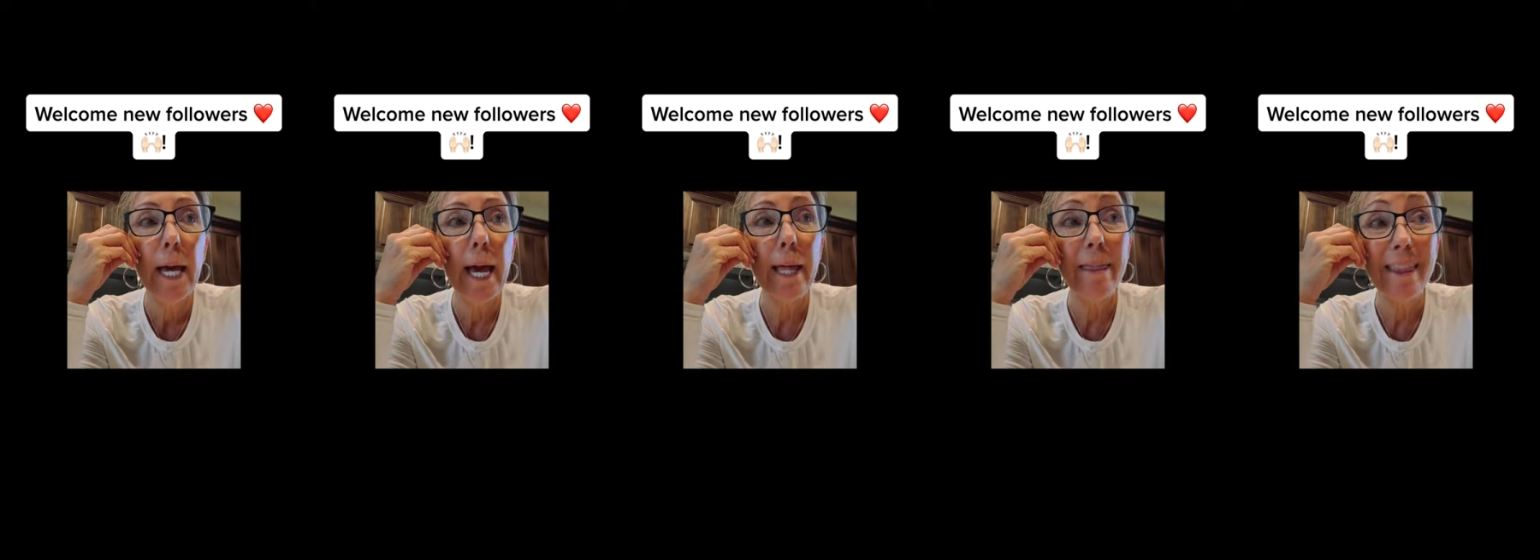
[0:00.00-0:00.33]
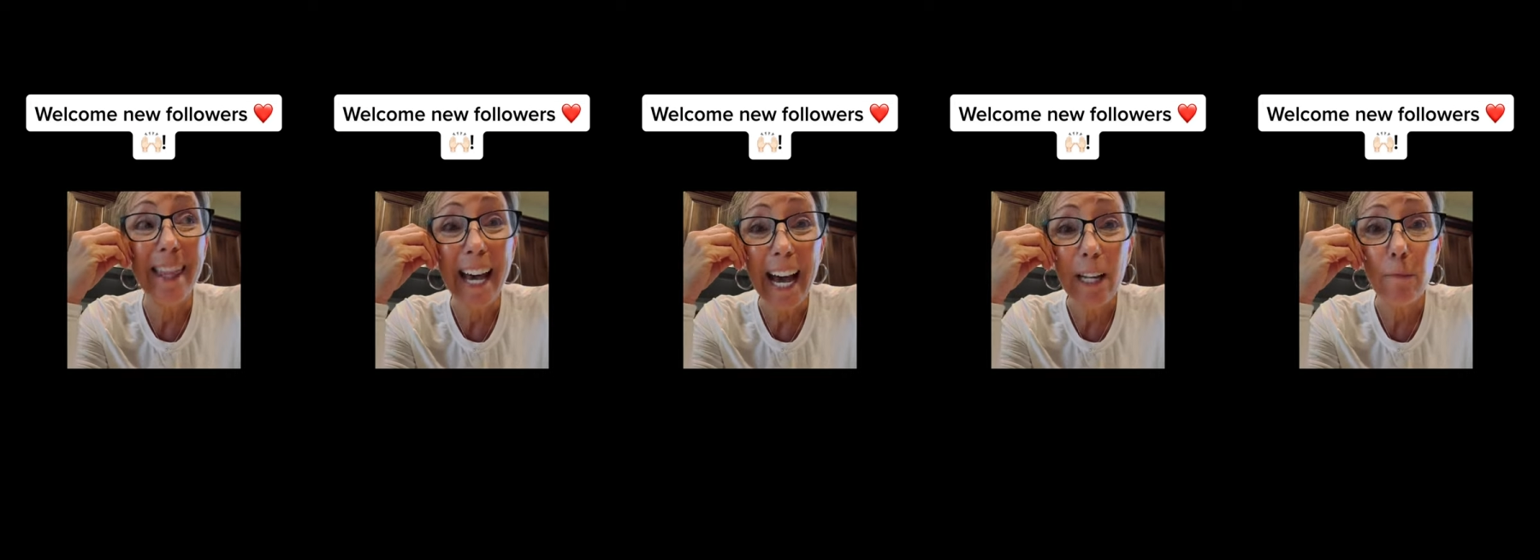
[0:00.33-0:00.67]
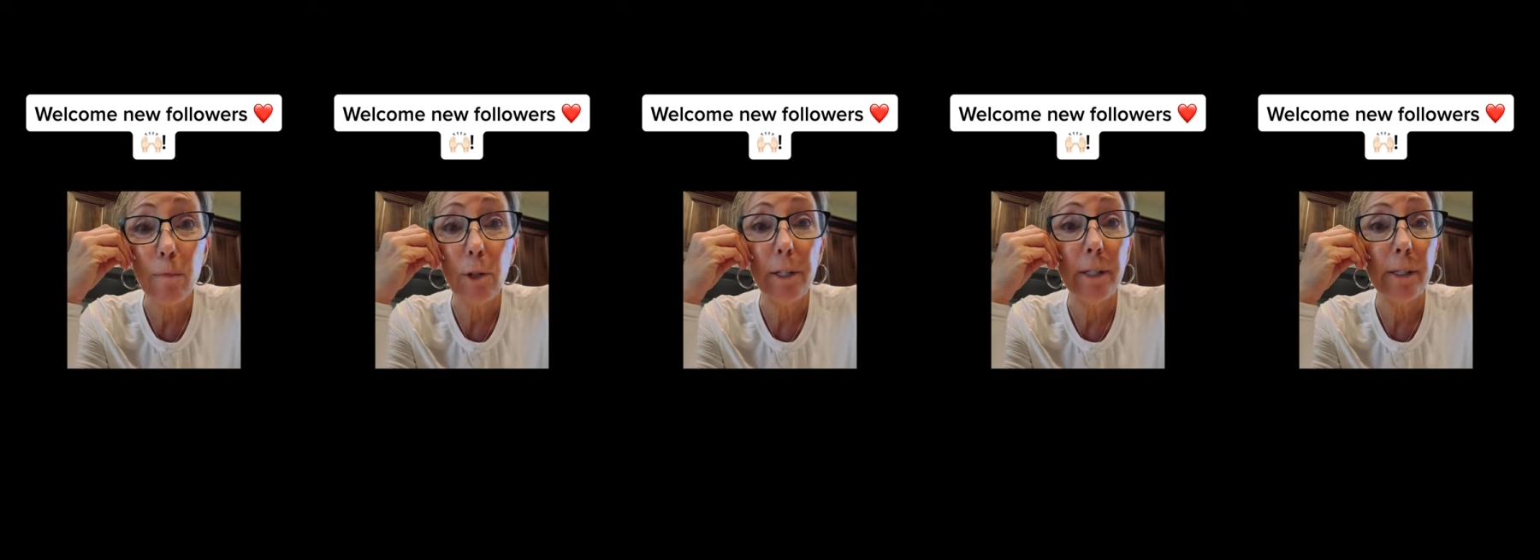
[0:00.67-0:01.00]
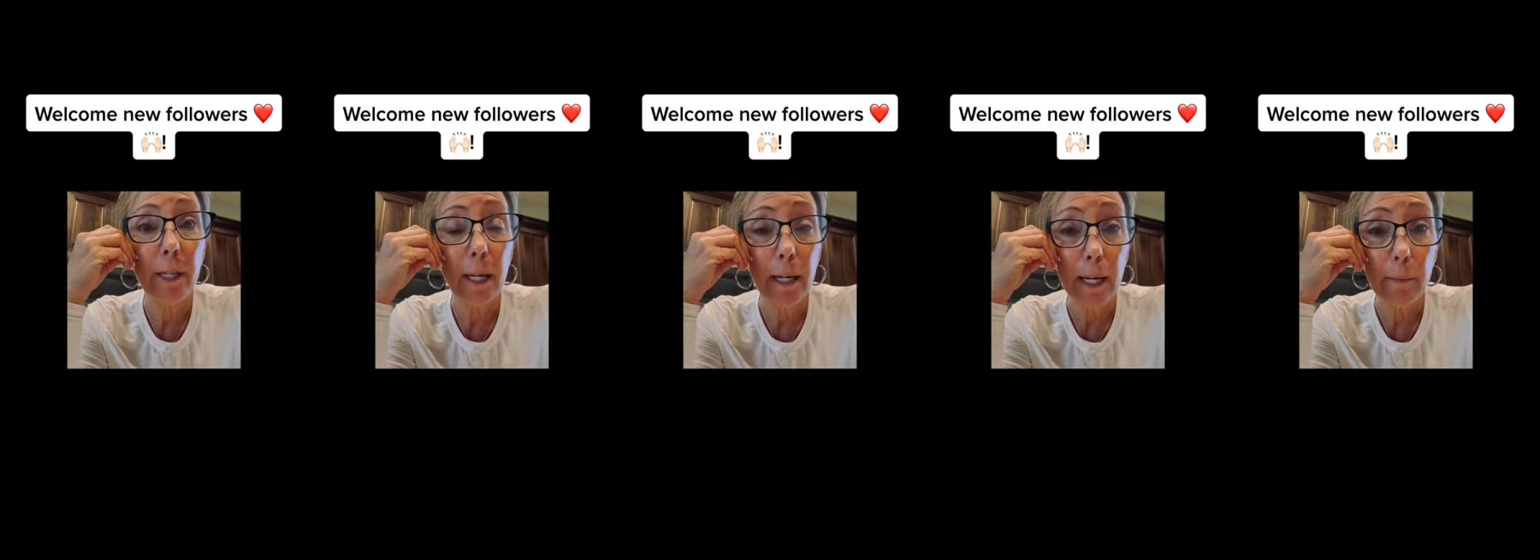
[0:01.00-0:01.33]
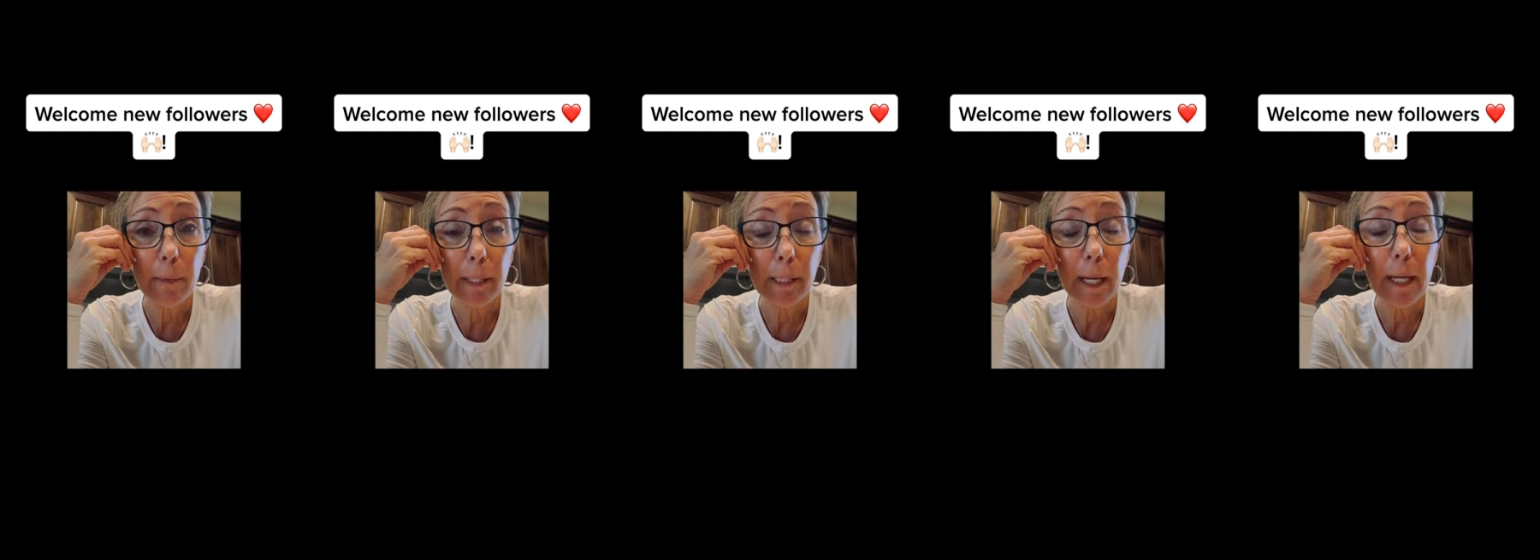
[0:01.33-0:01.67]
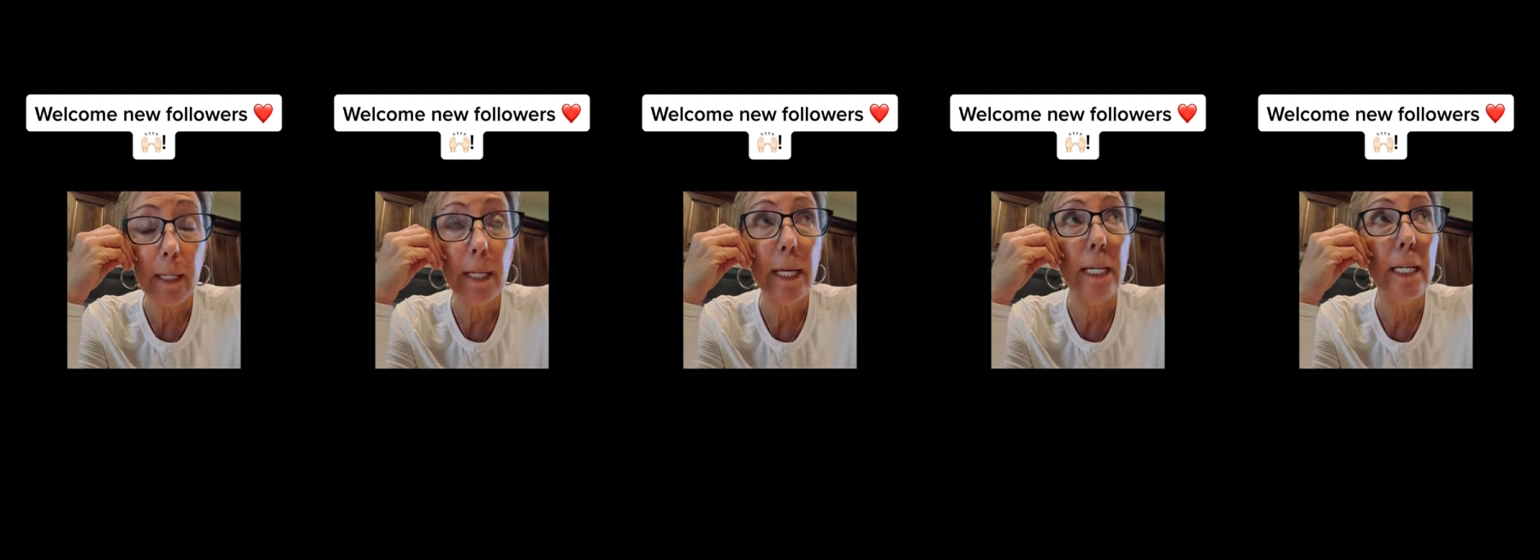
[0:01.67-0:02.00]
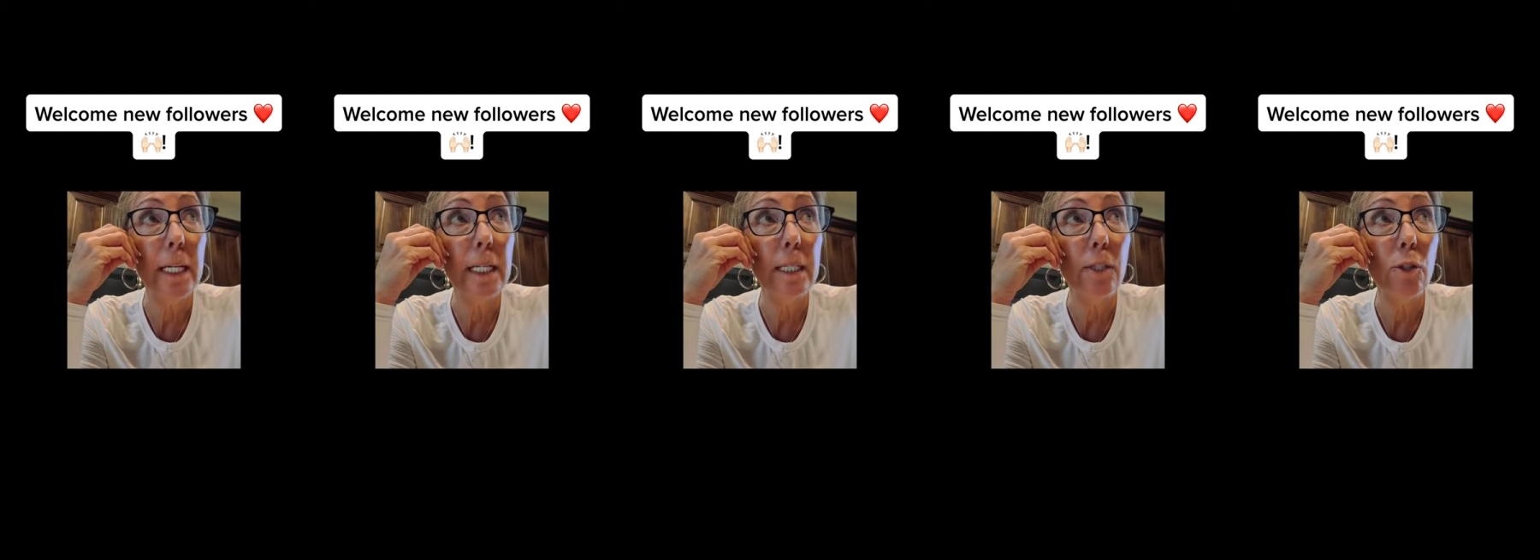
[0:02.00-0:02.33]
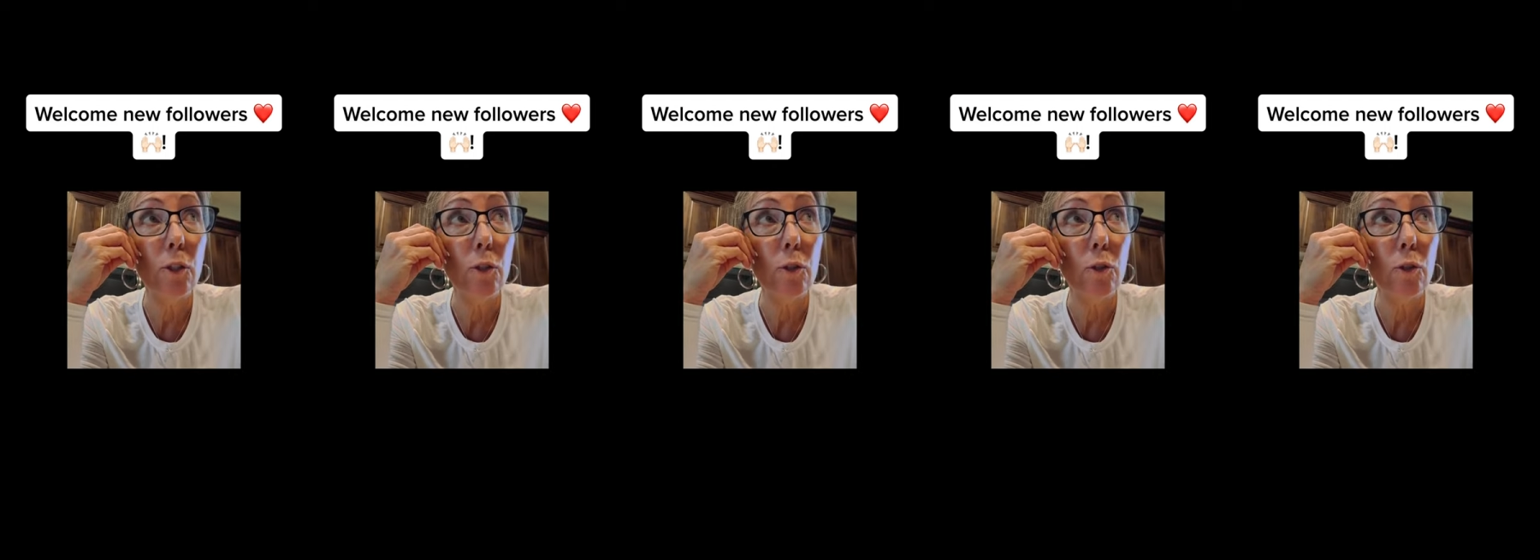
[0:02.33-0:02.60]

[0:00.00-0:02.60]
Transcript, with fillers: And that book is on Amazon and it is